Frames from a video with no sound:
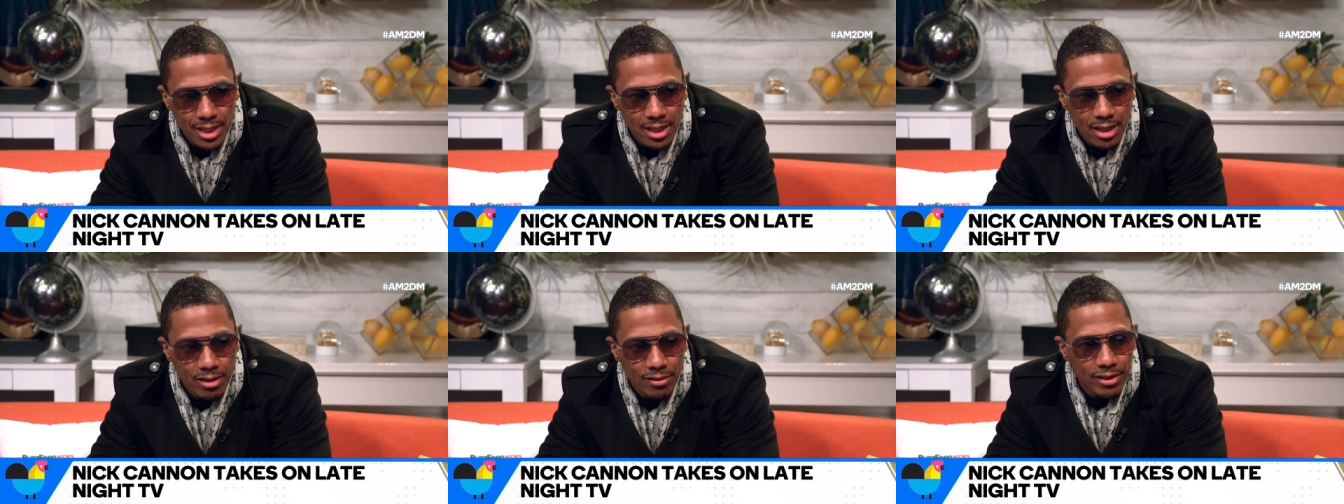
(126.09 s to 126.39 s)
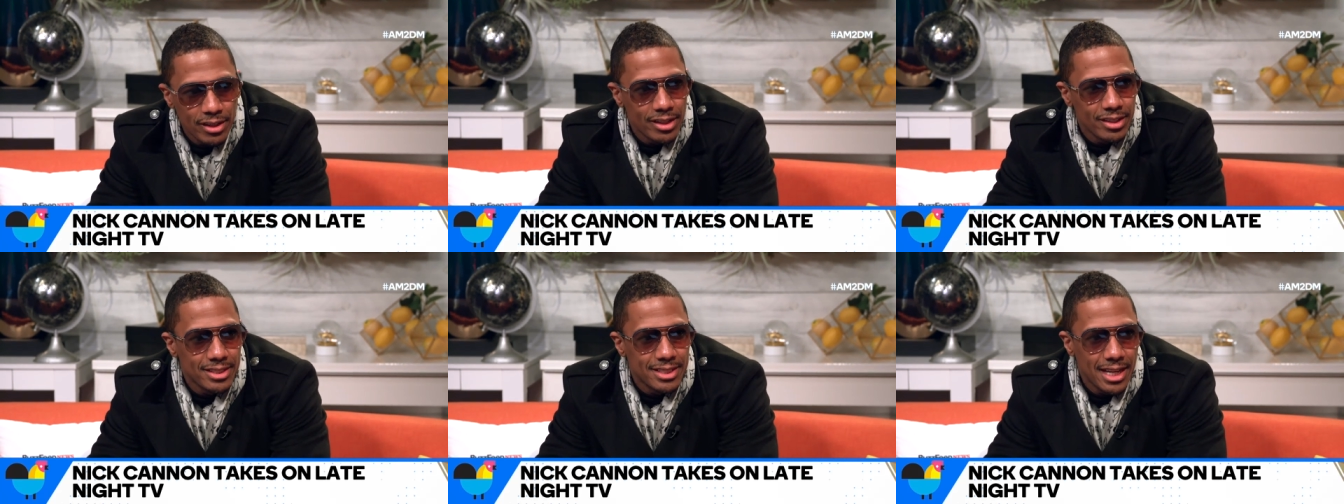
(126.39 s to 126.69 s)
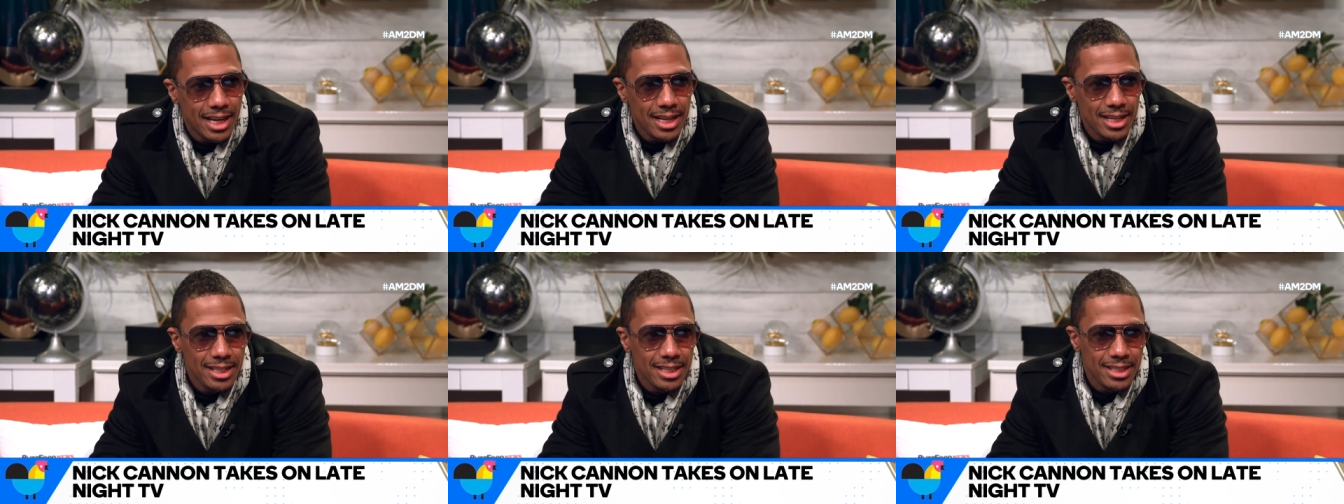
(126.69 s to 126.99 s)
I love
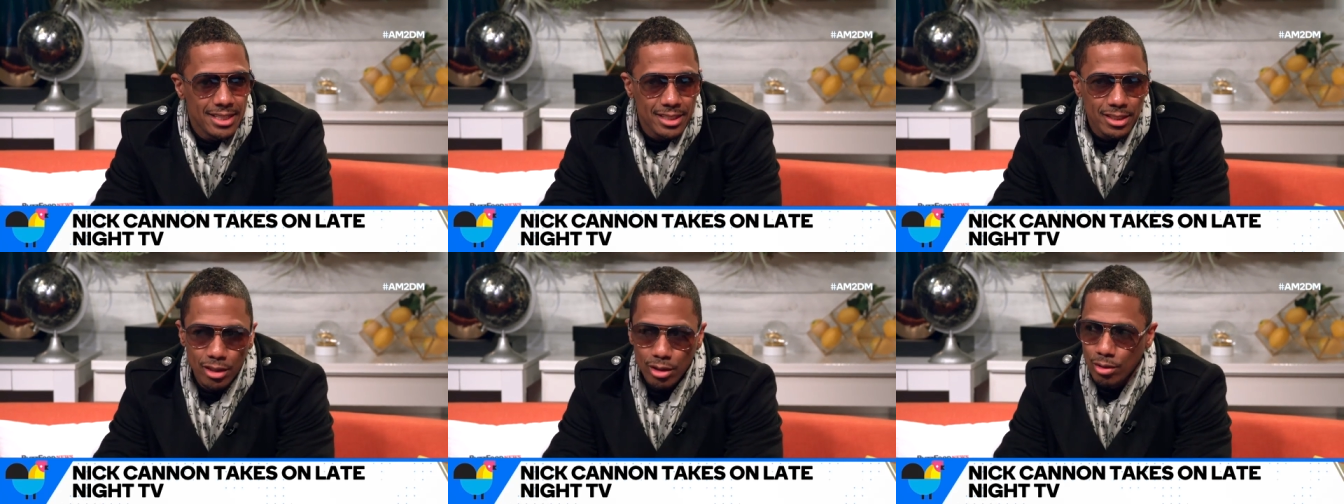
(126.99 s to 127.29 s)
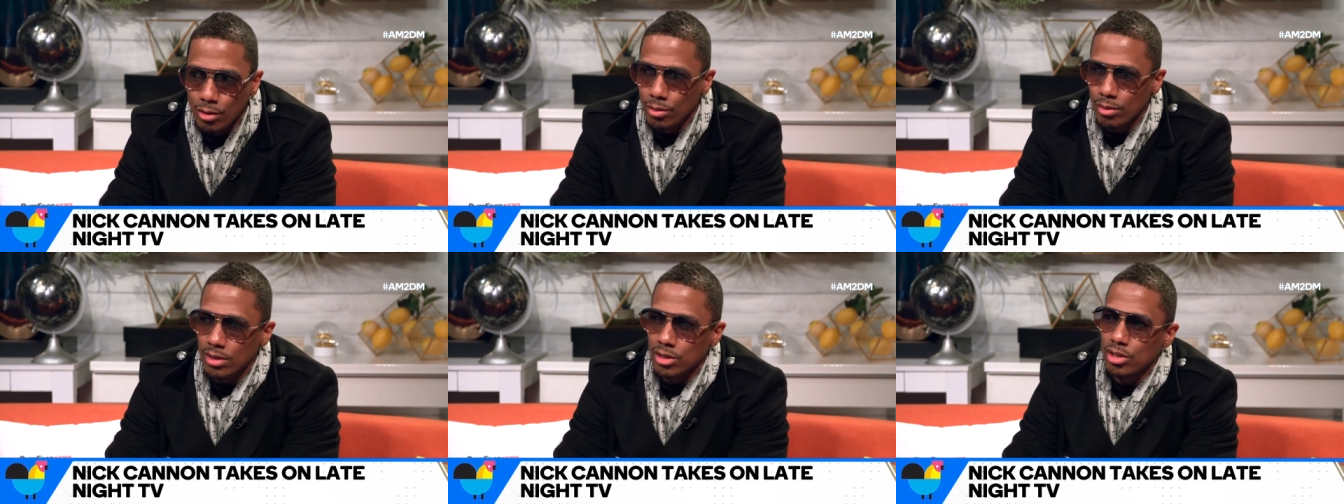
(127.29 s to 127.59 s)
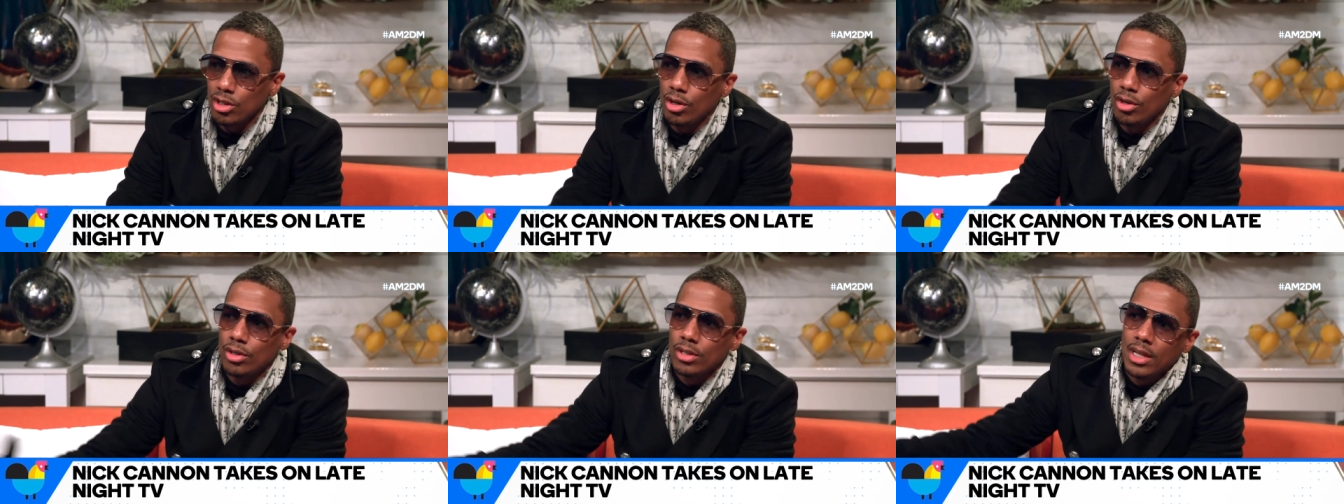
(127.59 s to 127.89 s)
entertaining, so,
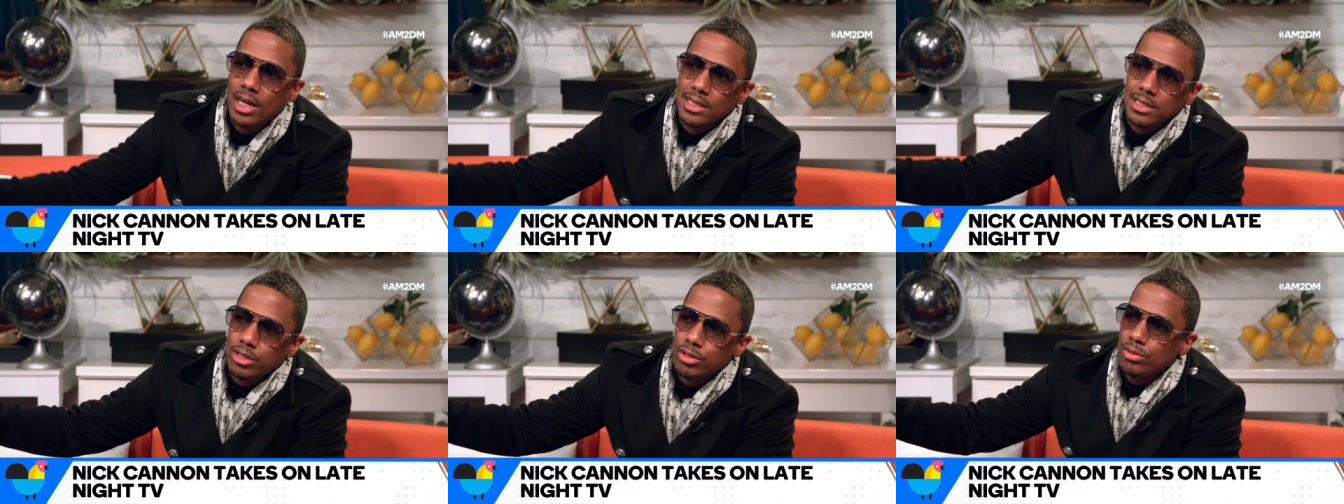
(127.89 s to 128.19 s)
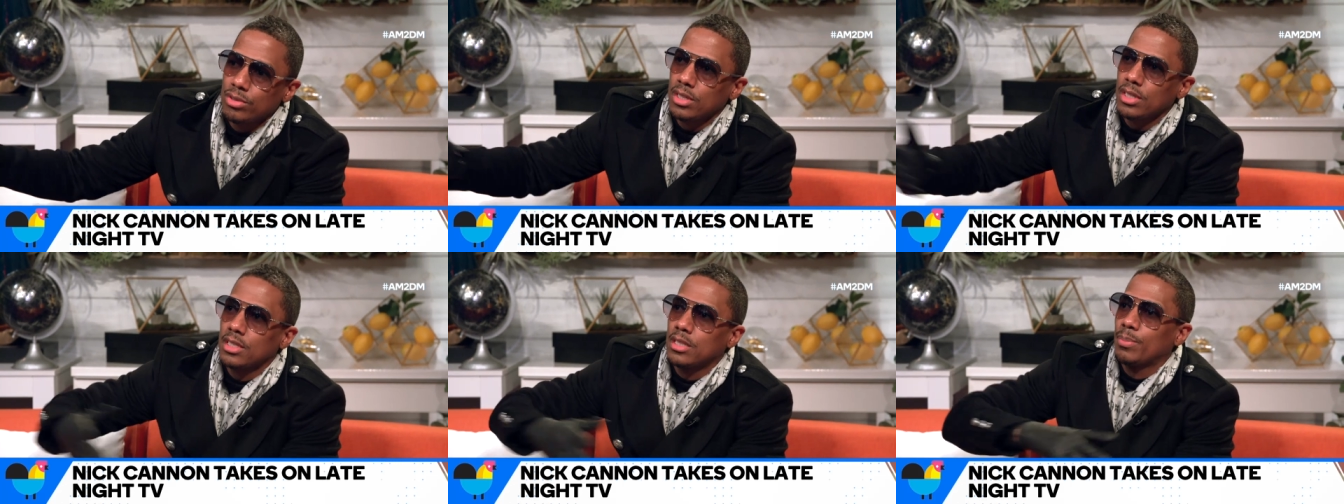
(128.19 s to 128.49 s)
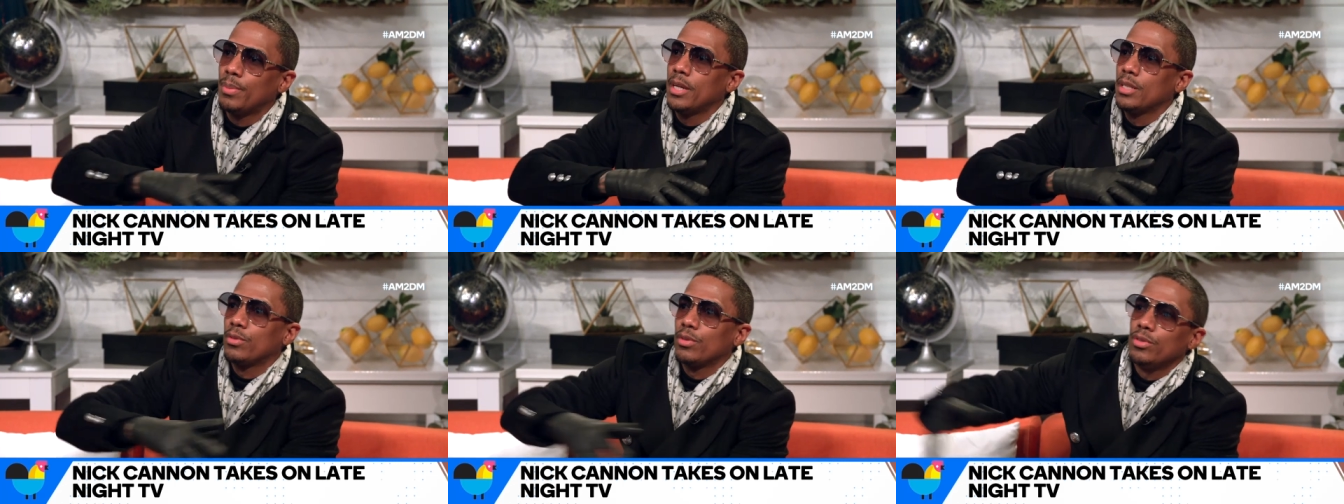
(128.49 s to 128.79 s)
you know, and that's usually a
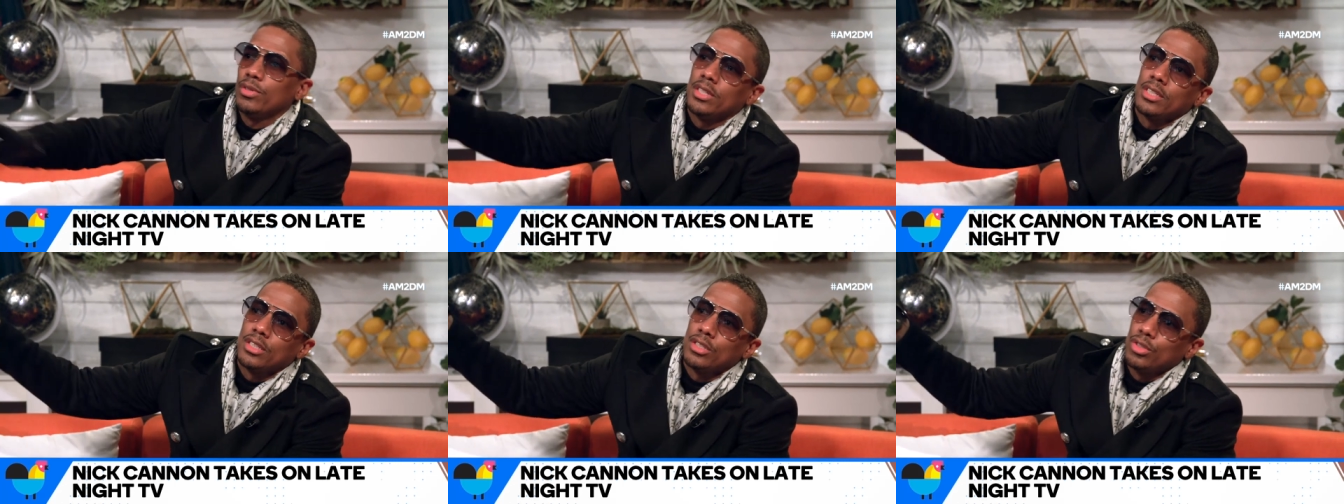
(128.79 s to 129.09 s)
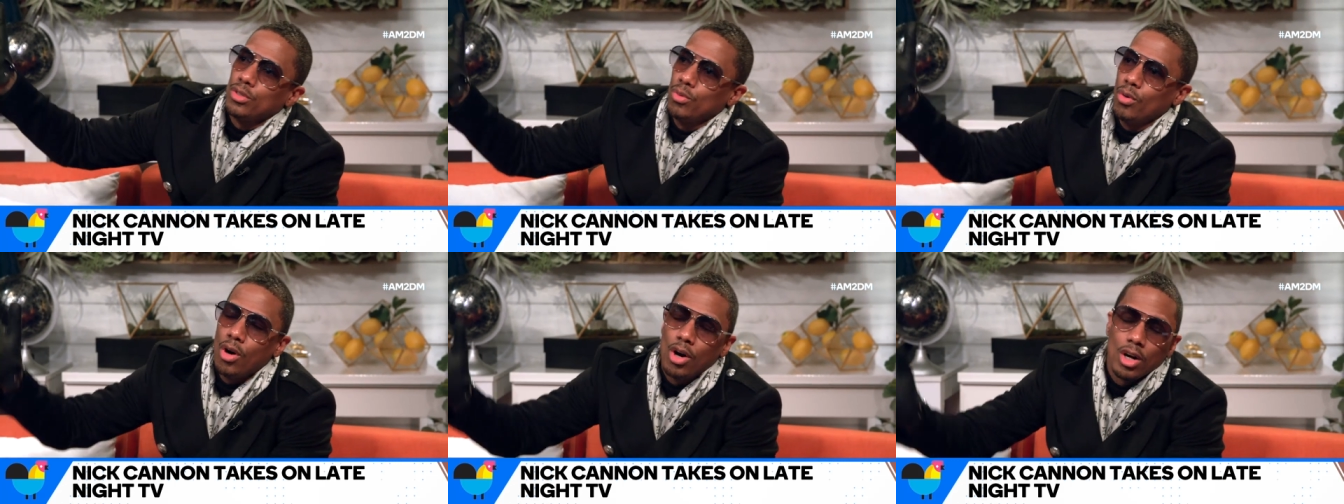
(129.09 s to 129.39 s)
space where you get to